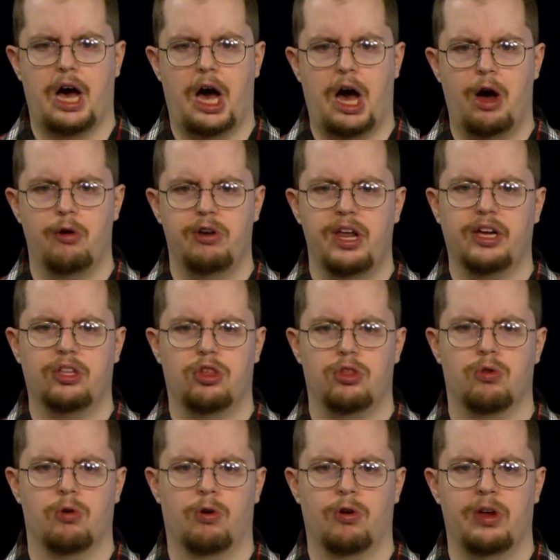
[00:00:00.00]
Our next
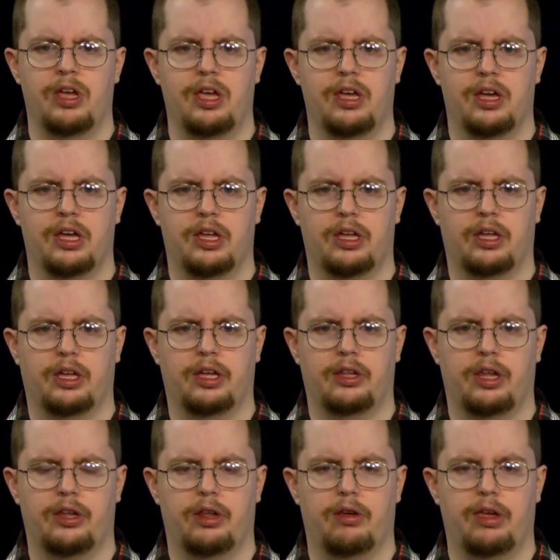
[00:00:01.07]
story
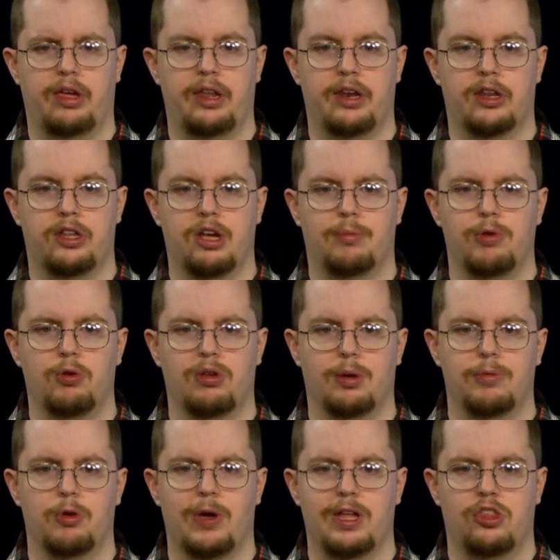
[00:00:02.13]
in the
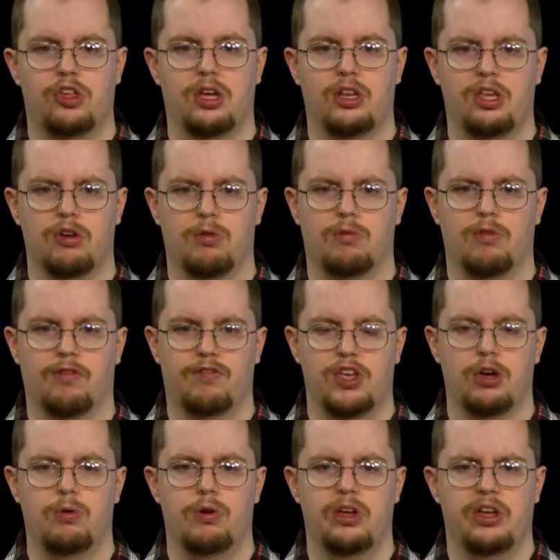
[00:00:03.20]
WWHEN Year in
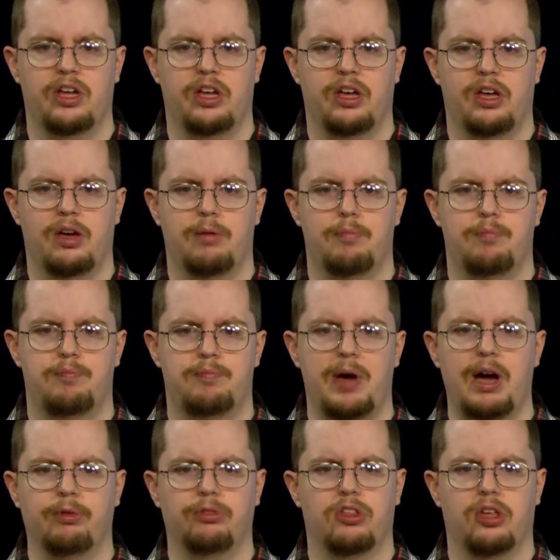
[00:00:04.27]
Review
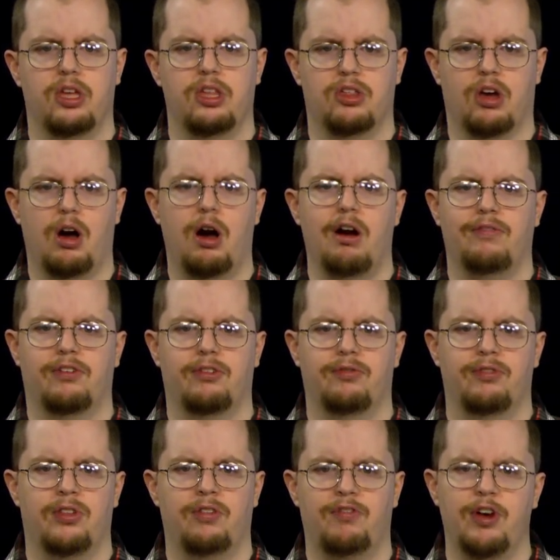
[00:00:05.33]
bounces off
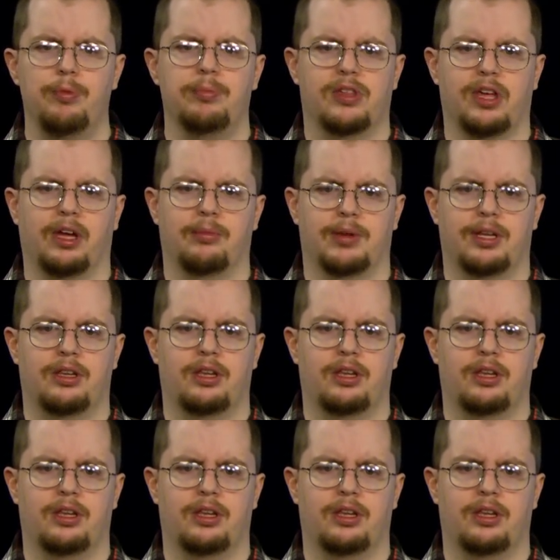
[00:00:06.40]
of the film segment.